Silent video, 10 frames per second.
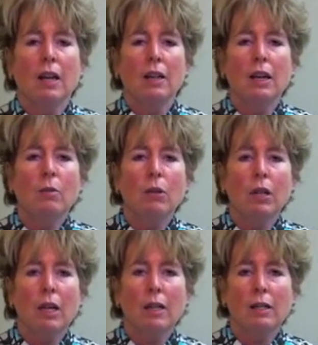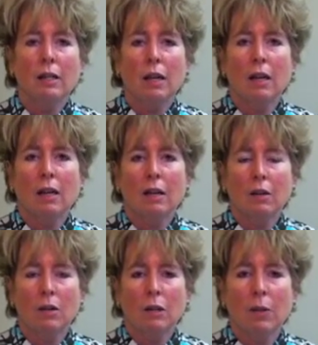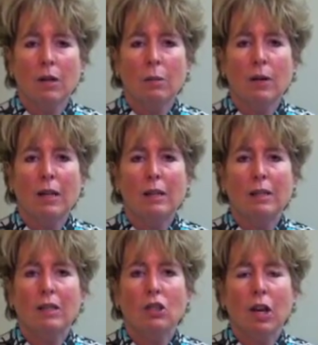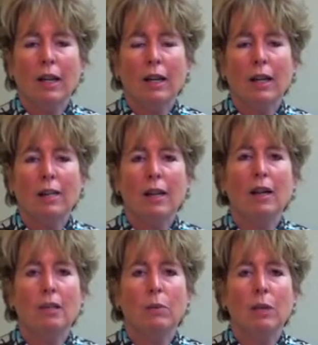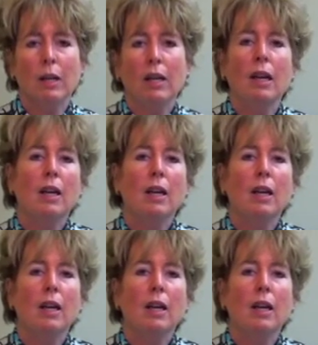The name on that earnest money deposit check has got to be